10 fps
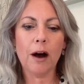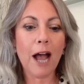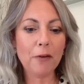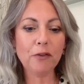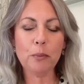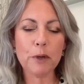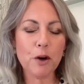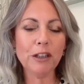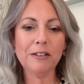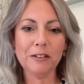I have to be
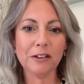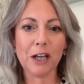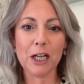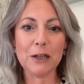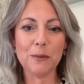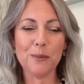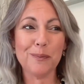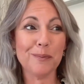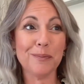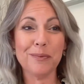honest and say
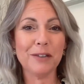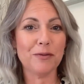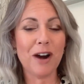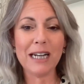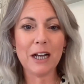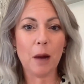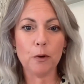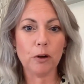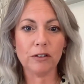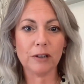we've rarely come
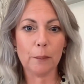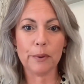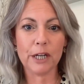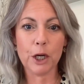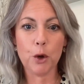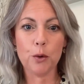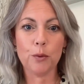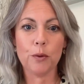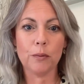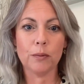across somebody
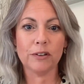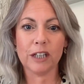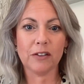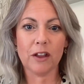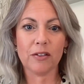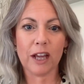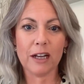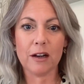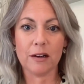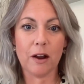who said that
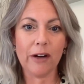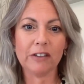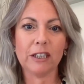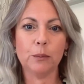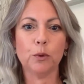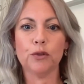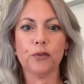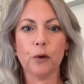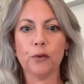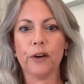they liked him,
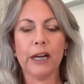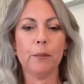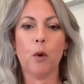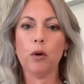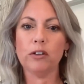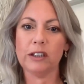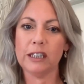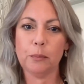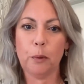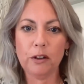would vote for him, or wanted
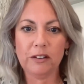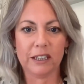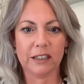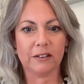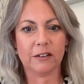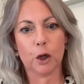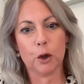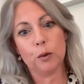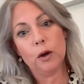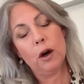his policies.
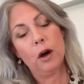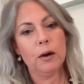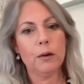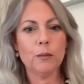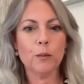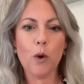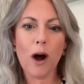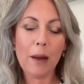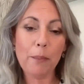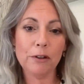So
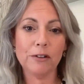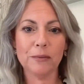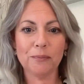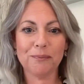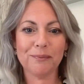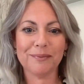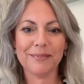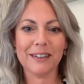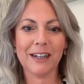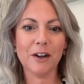what happened?
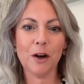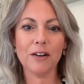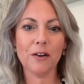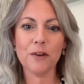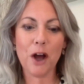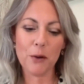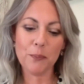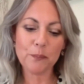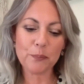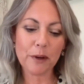I don't know.